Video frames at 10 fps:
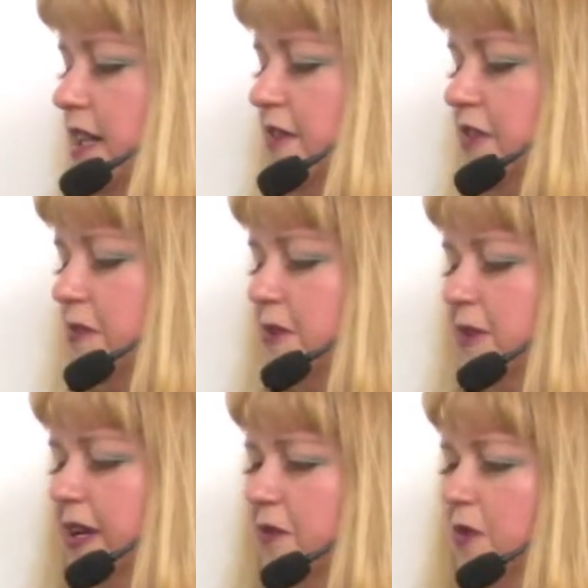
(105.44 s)

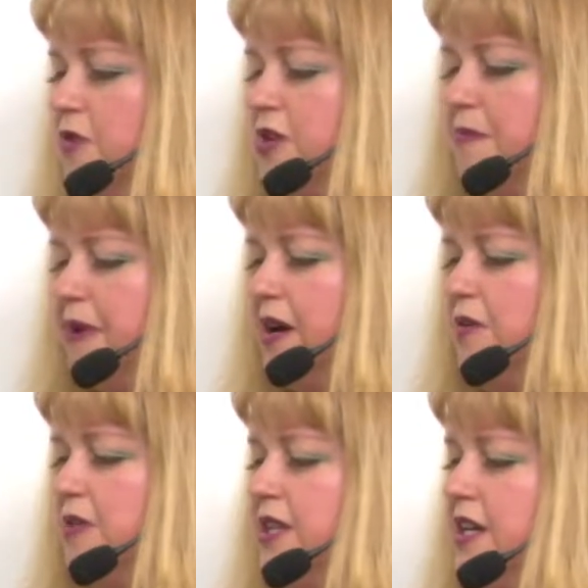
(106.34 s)
comfortable and won't jump
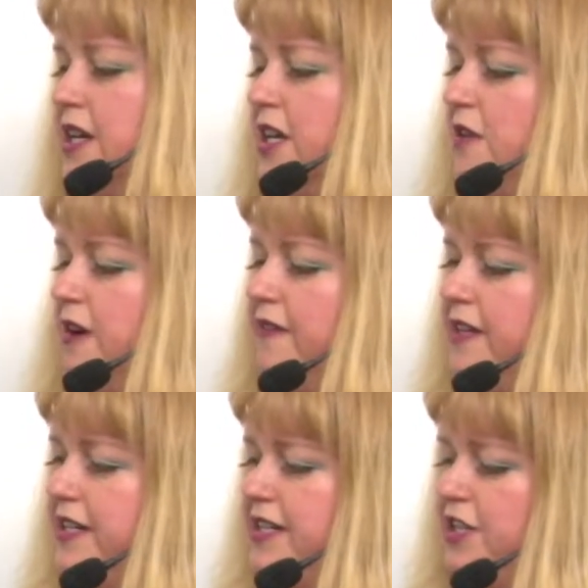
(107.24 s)
out. You have an
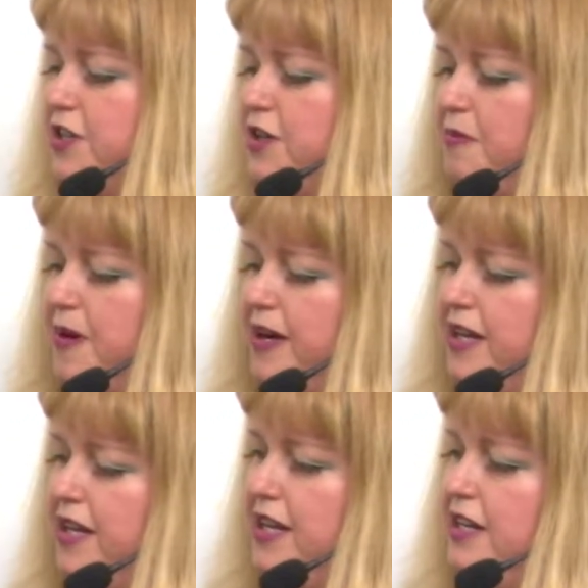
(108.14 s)
additional
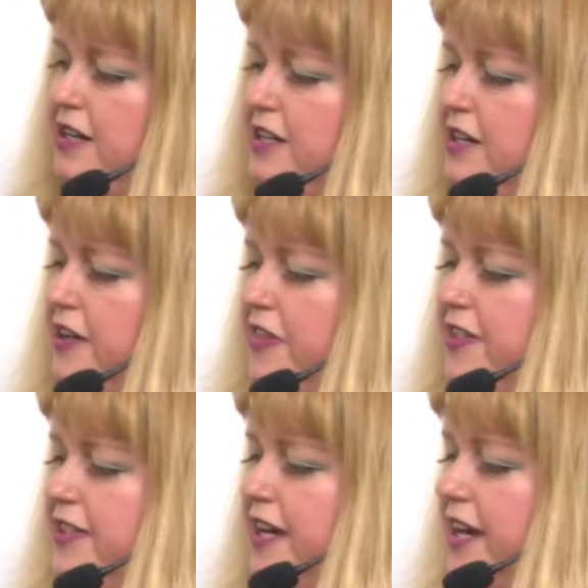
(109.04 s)
pocket here on the
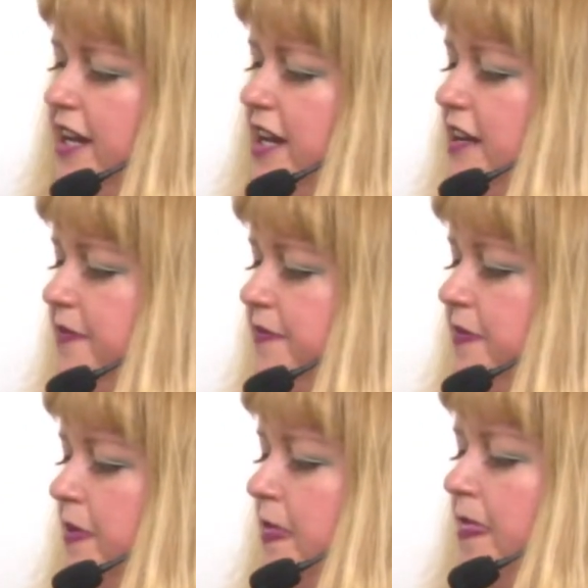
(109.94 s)
side,
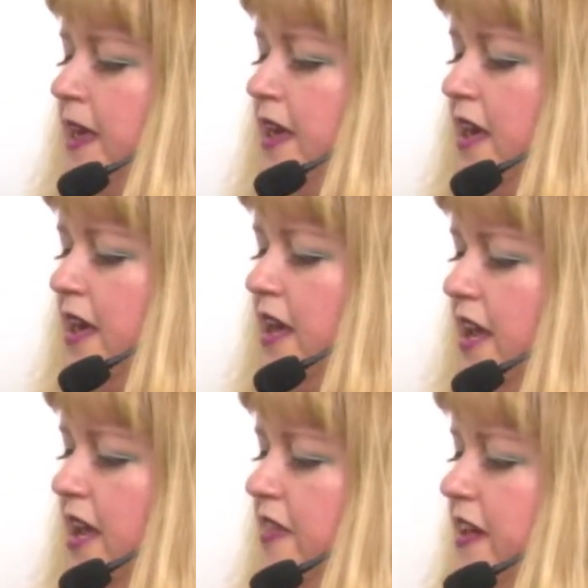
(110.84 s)

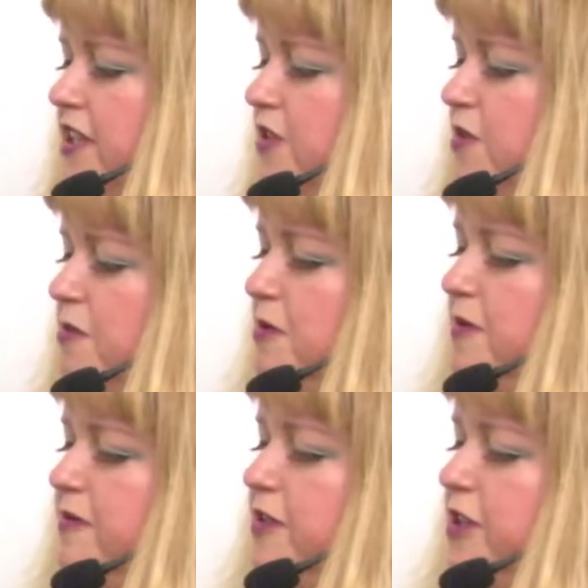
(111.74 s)
and that's suitable
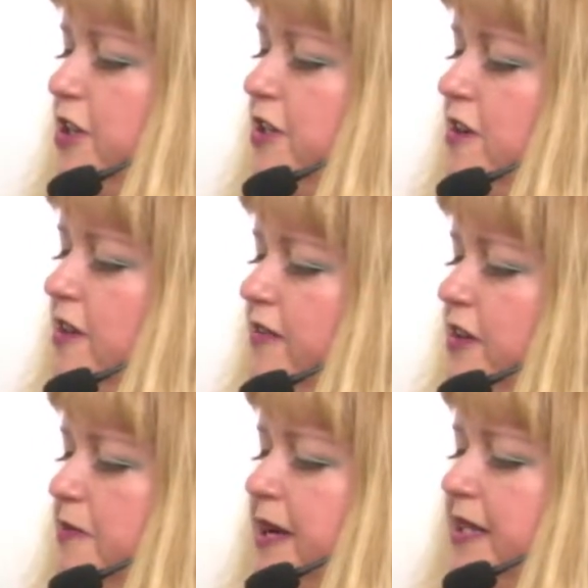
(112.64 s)
for all of
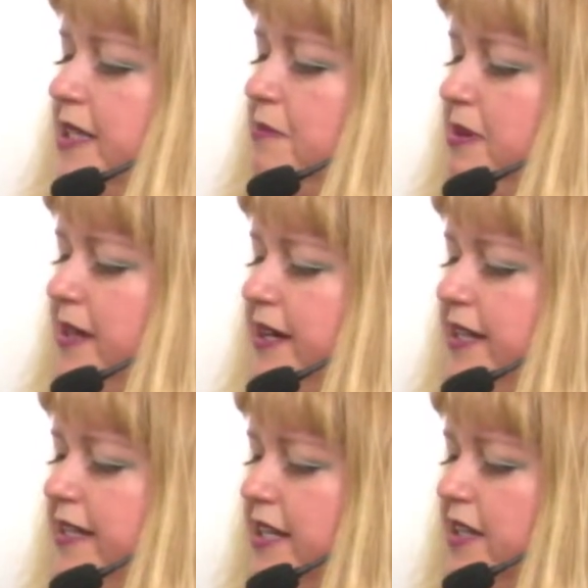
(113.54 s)
your pet
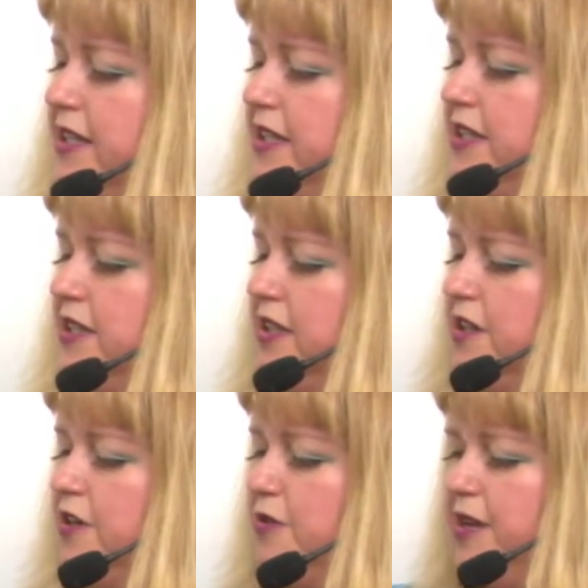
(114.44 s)
supplies. And this is a
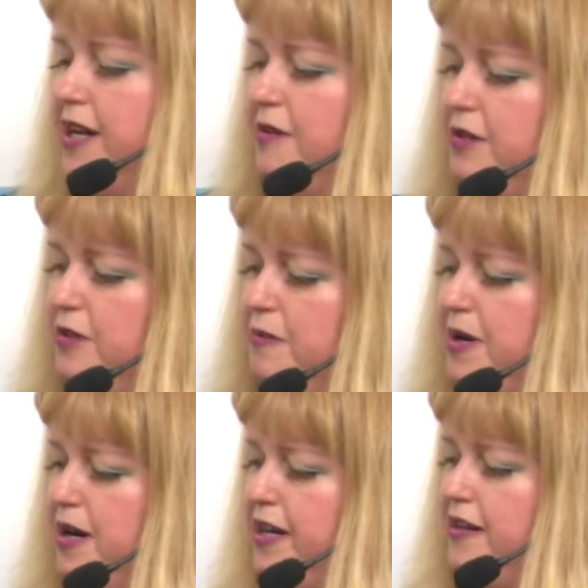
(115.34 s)
great little
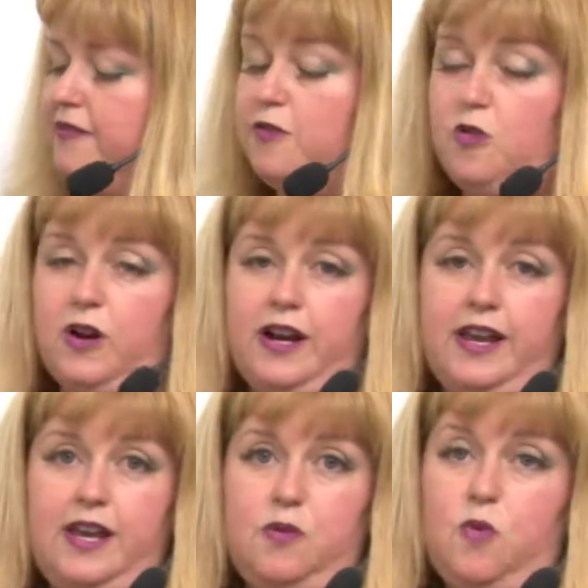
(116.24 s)
pocket for
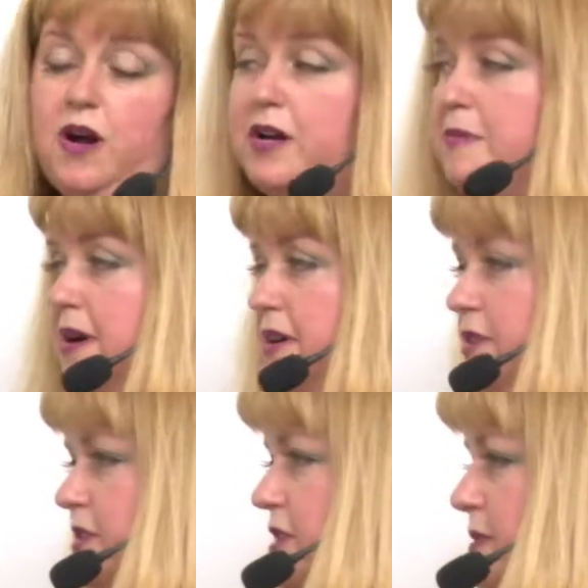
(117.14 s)
a water bottle
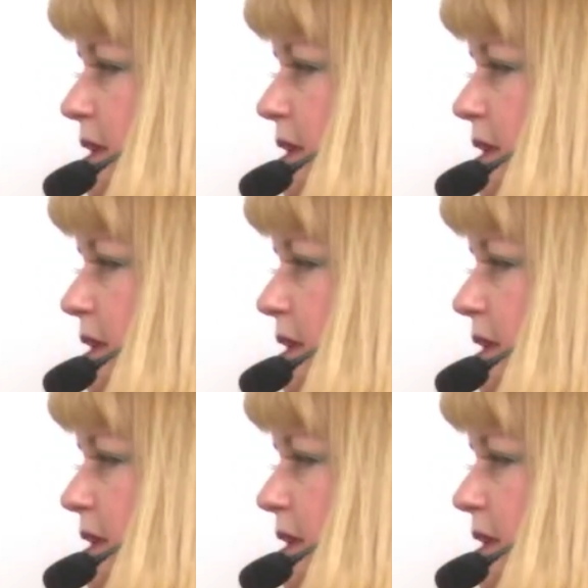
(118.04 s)
so your